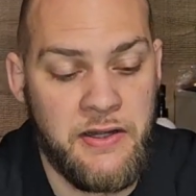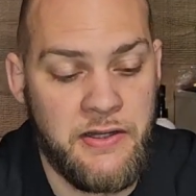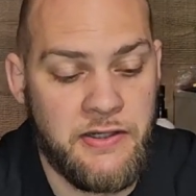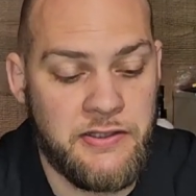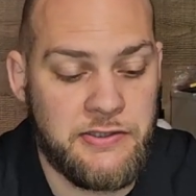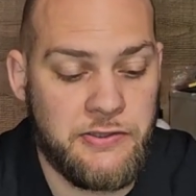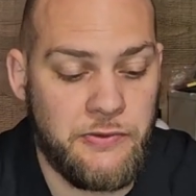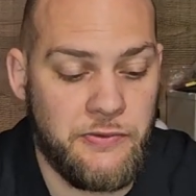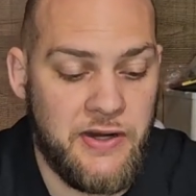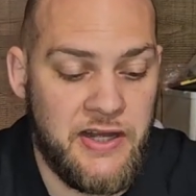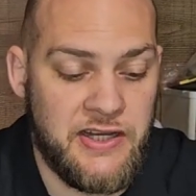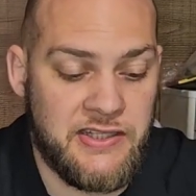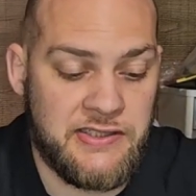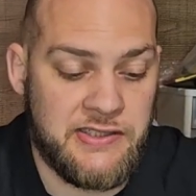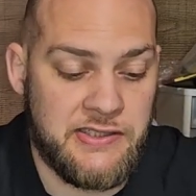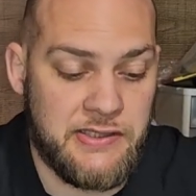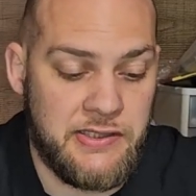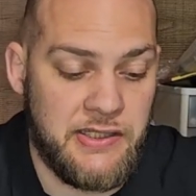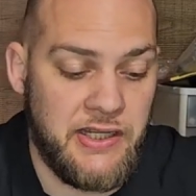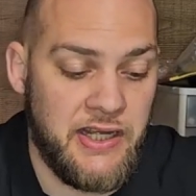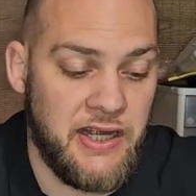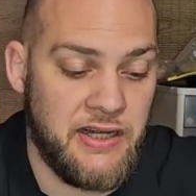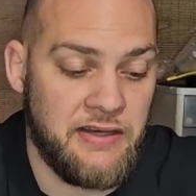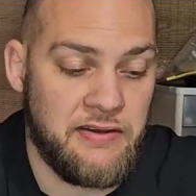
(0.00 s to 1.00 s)
So when I
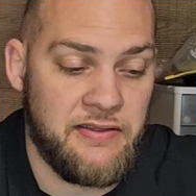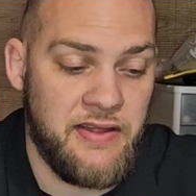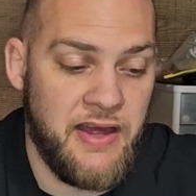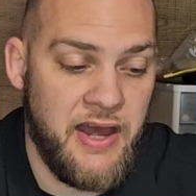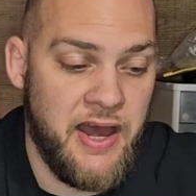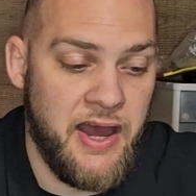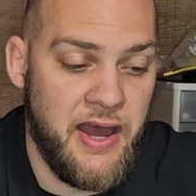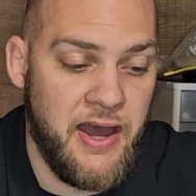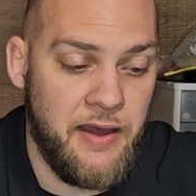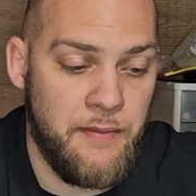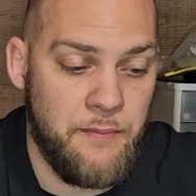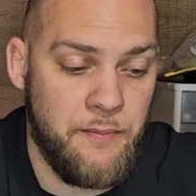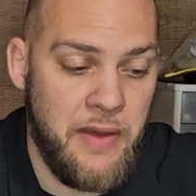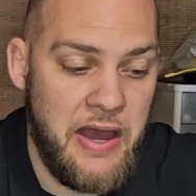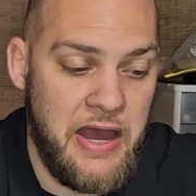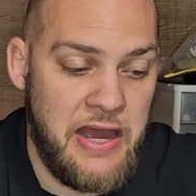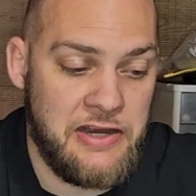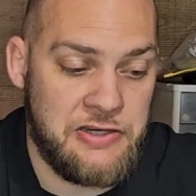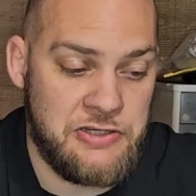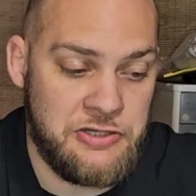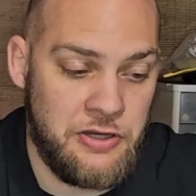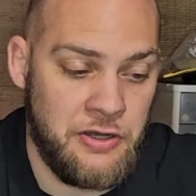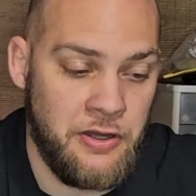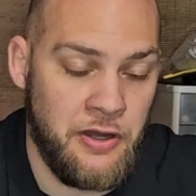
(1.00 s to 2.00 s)
select that,
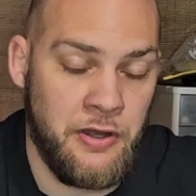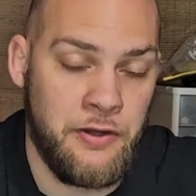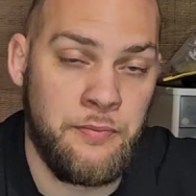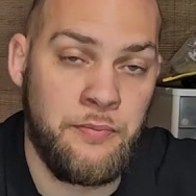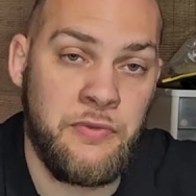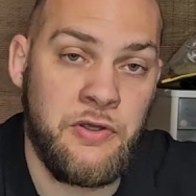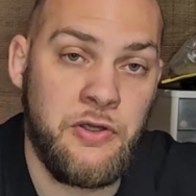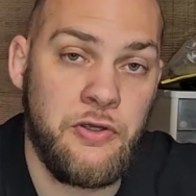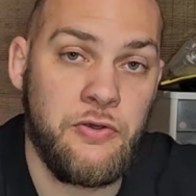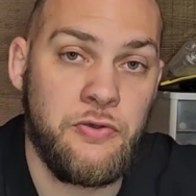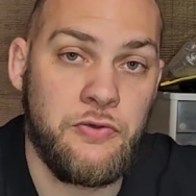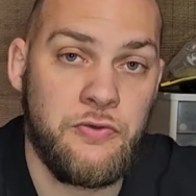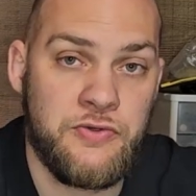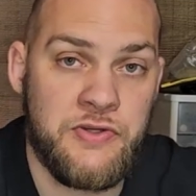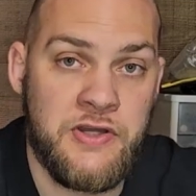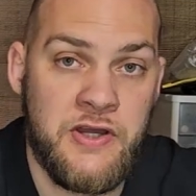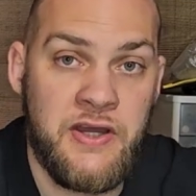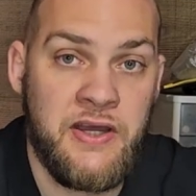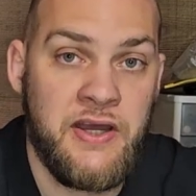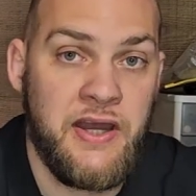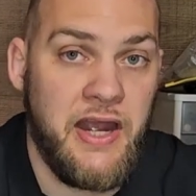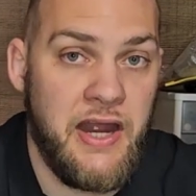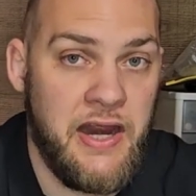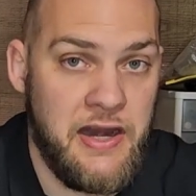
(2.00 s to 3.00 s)
mash unmute,
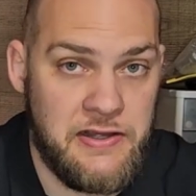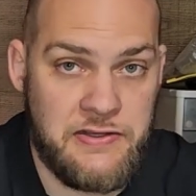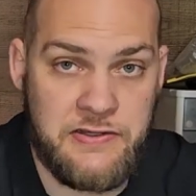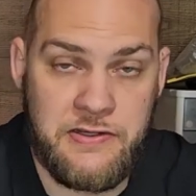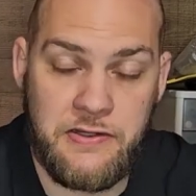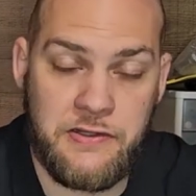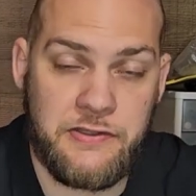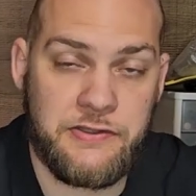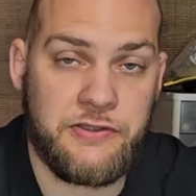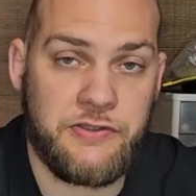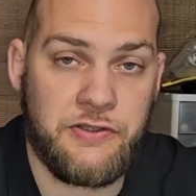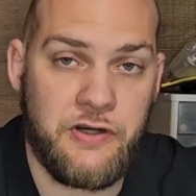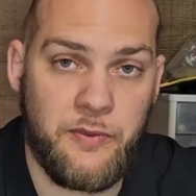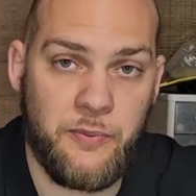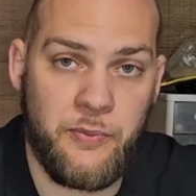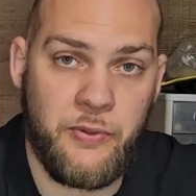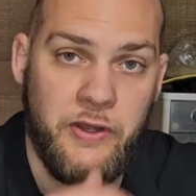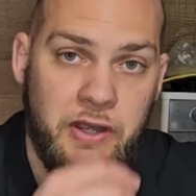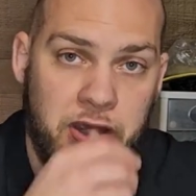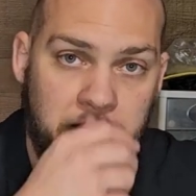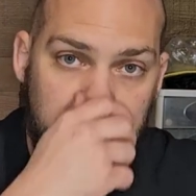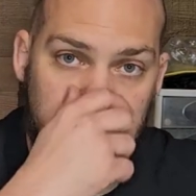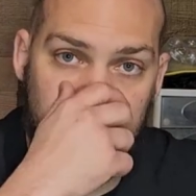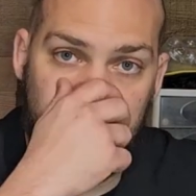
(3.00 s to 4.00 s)
and it's going to start
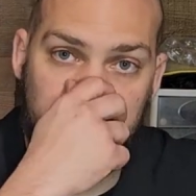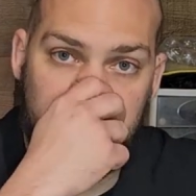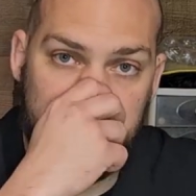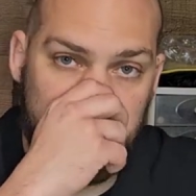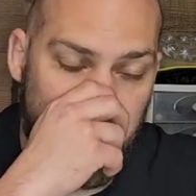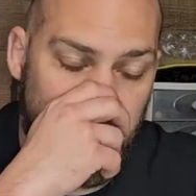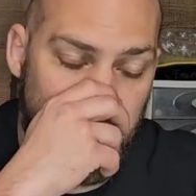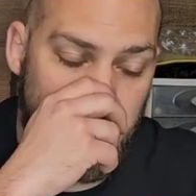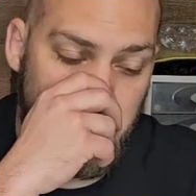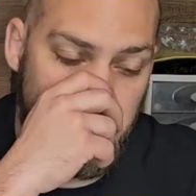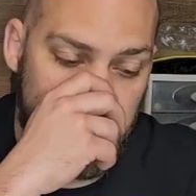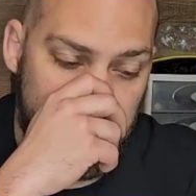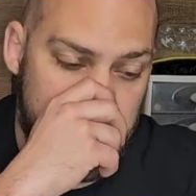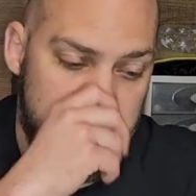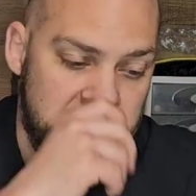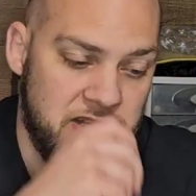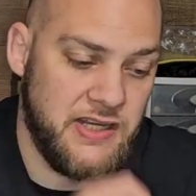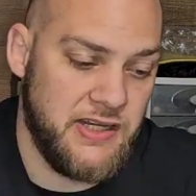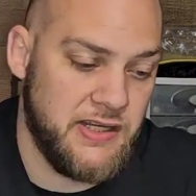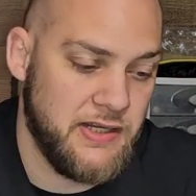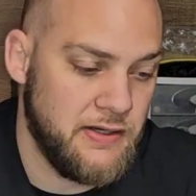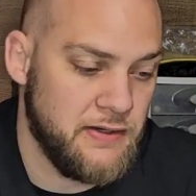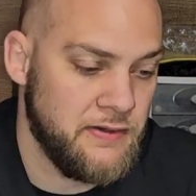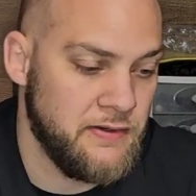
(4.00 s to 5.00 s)
playing it on volume
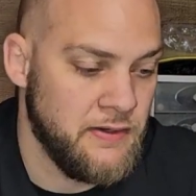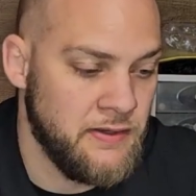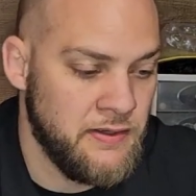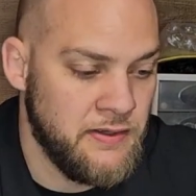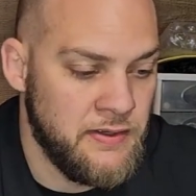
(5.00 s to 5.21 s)
10.